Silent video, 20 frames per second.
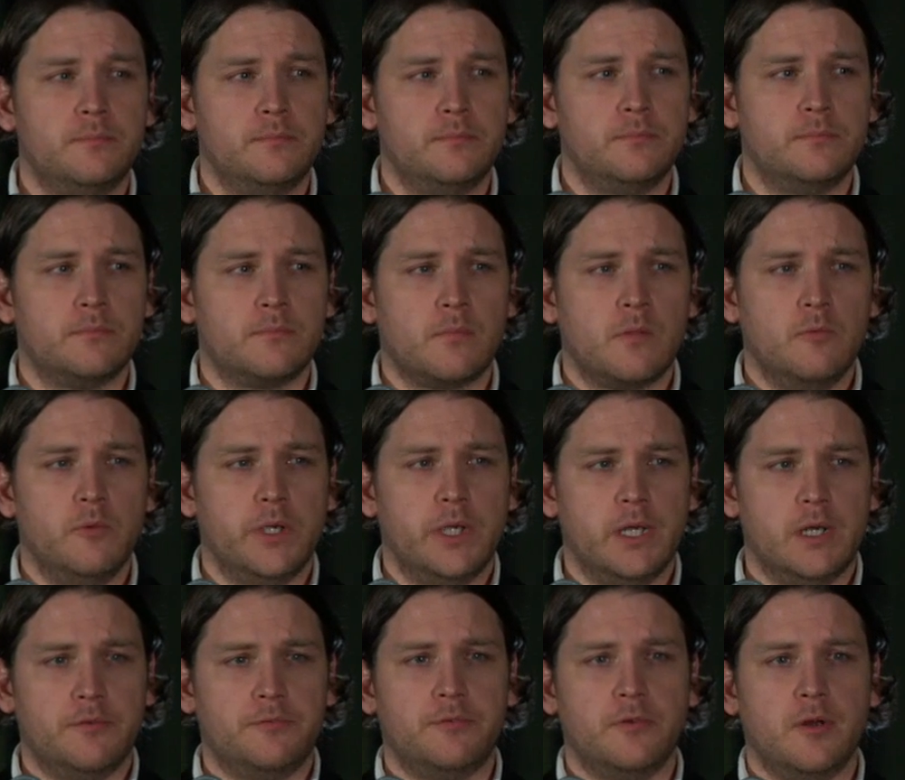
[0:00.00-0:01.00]
We get it
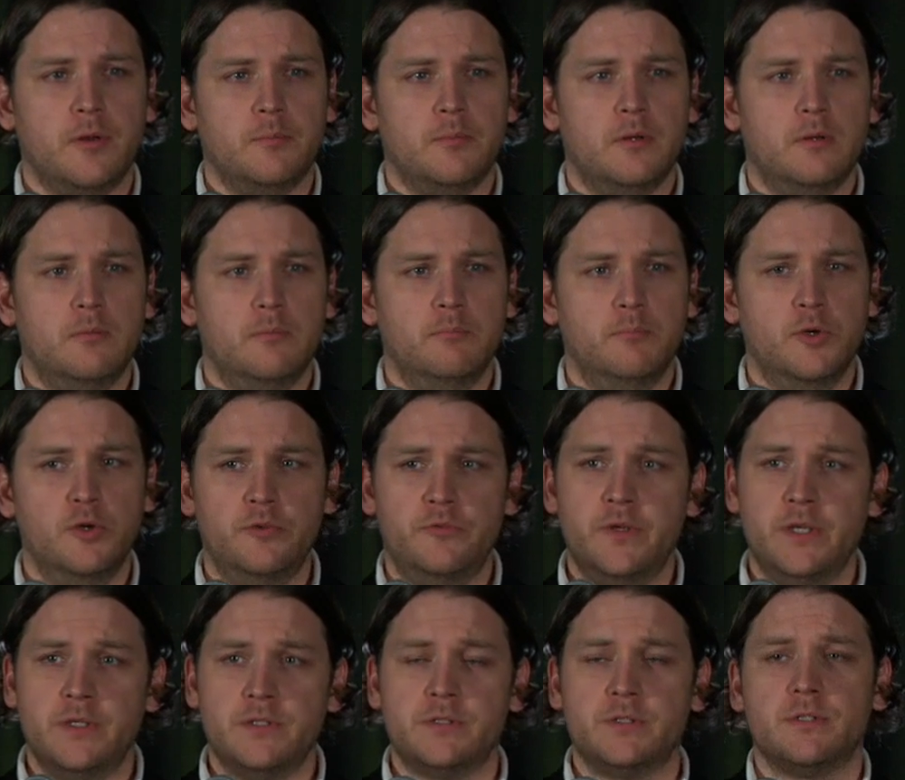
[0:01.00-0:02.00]
from
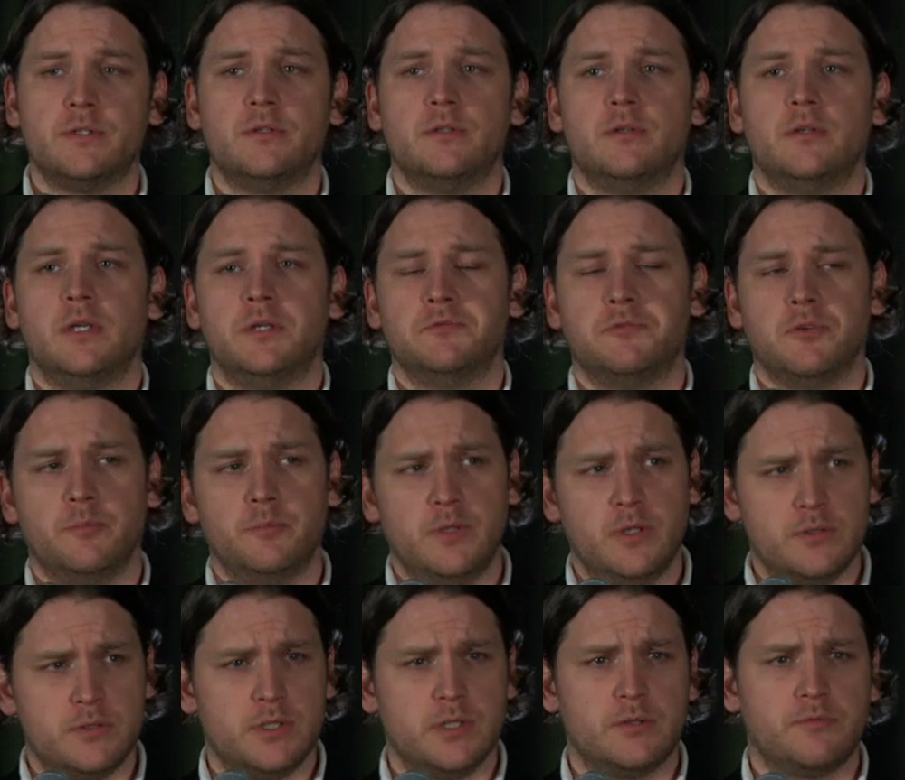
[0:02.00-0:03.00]
movies and from
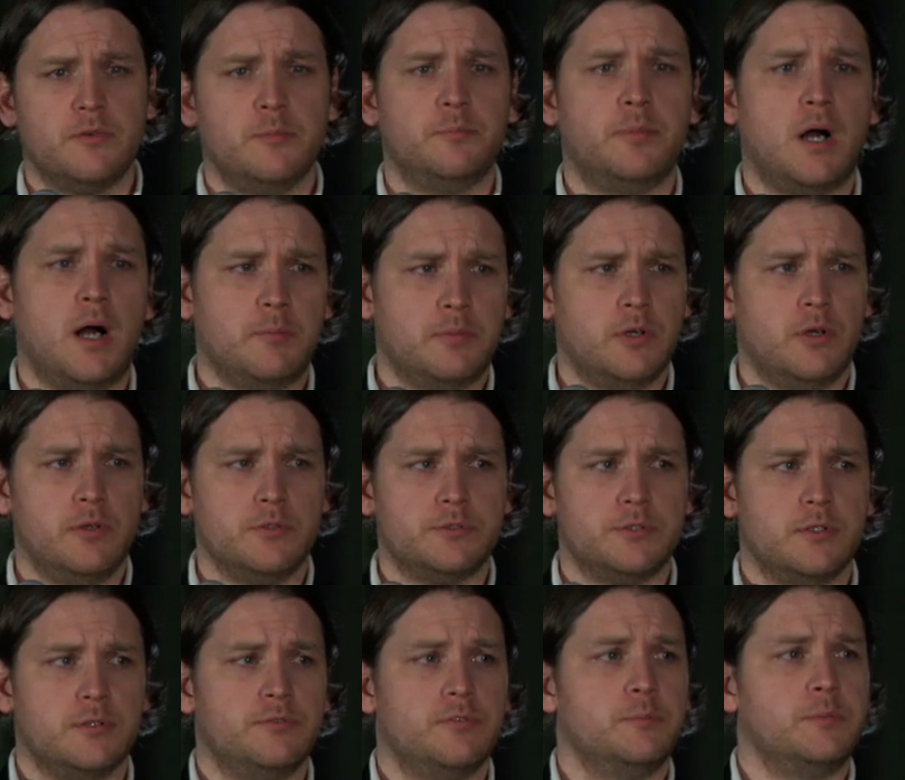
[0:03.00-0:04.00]
music, from pop culture,
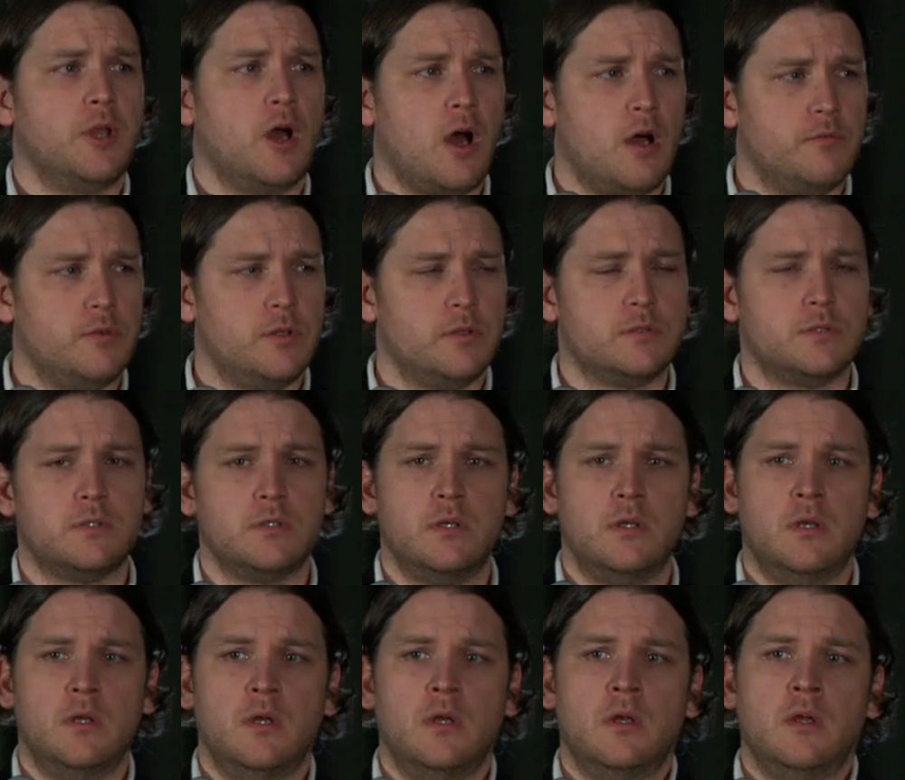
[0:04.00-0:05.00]
from novels.
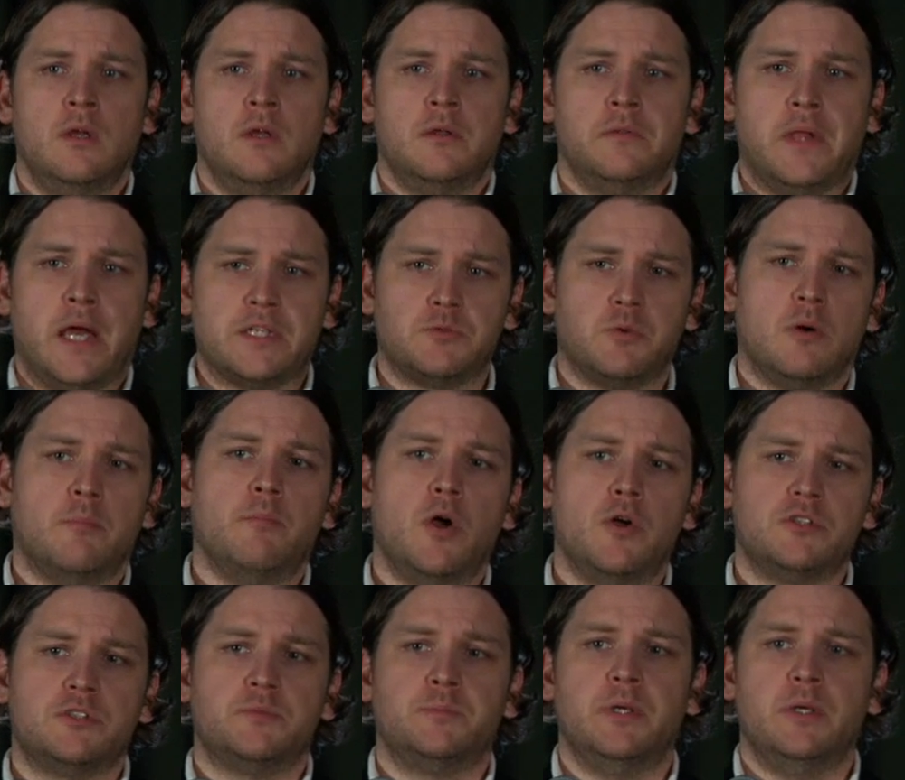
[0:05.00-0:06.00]
That's where
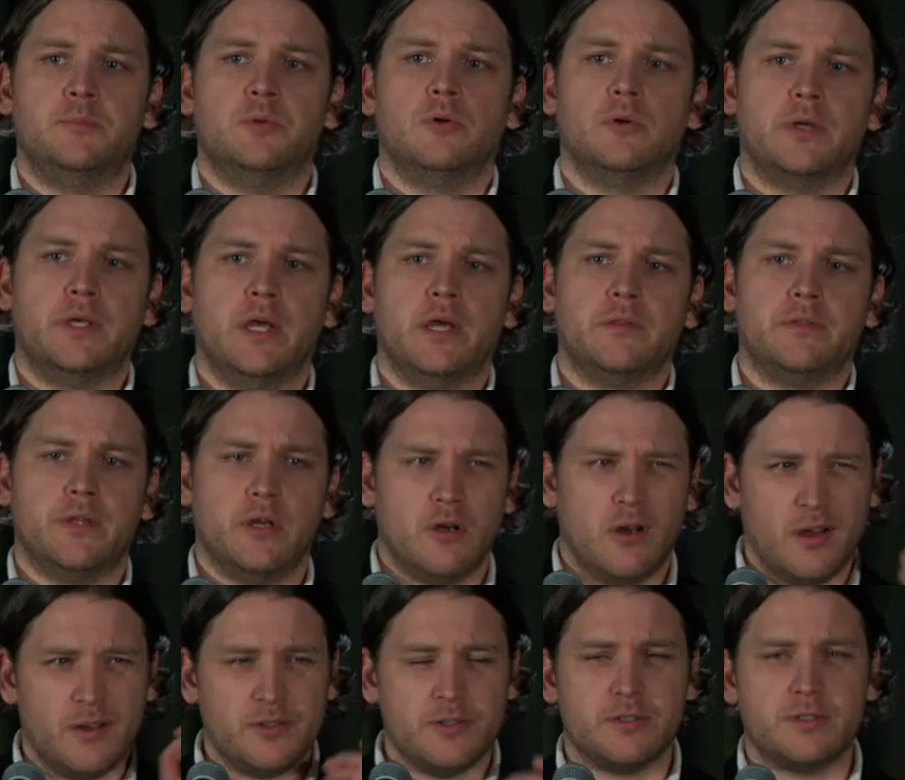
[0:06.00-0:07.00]
most people get their
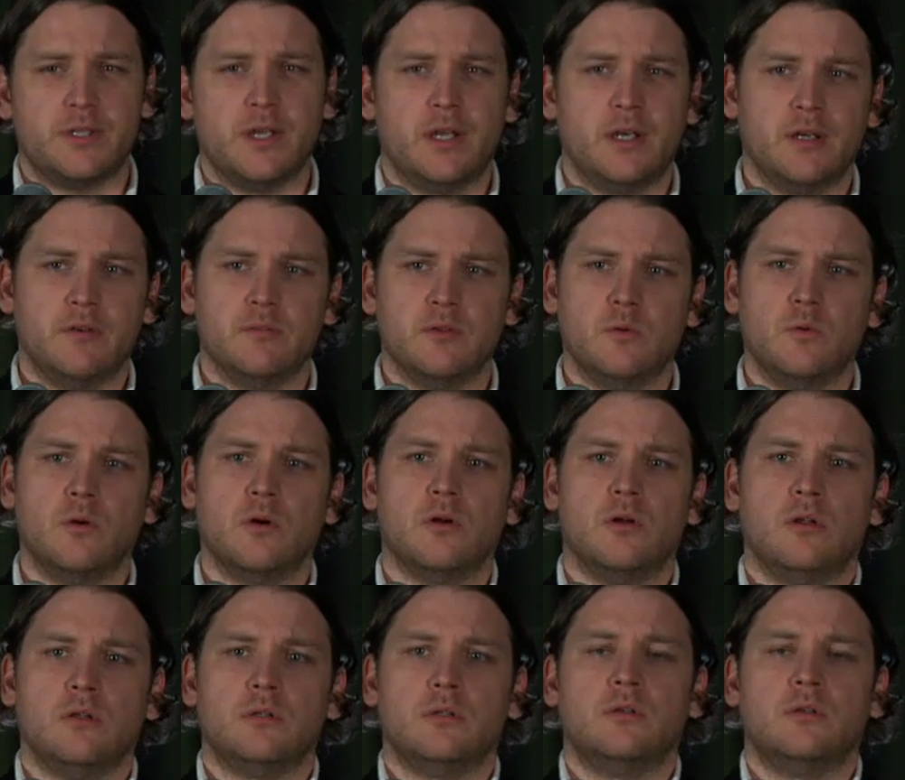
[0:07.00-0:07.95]
understanding of the world.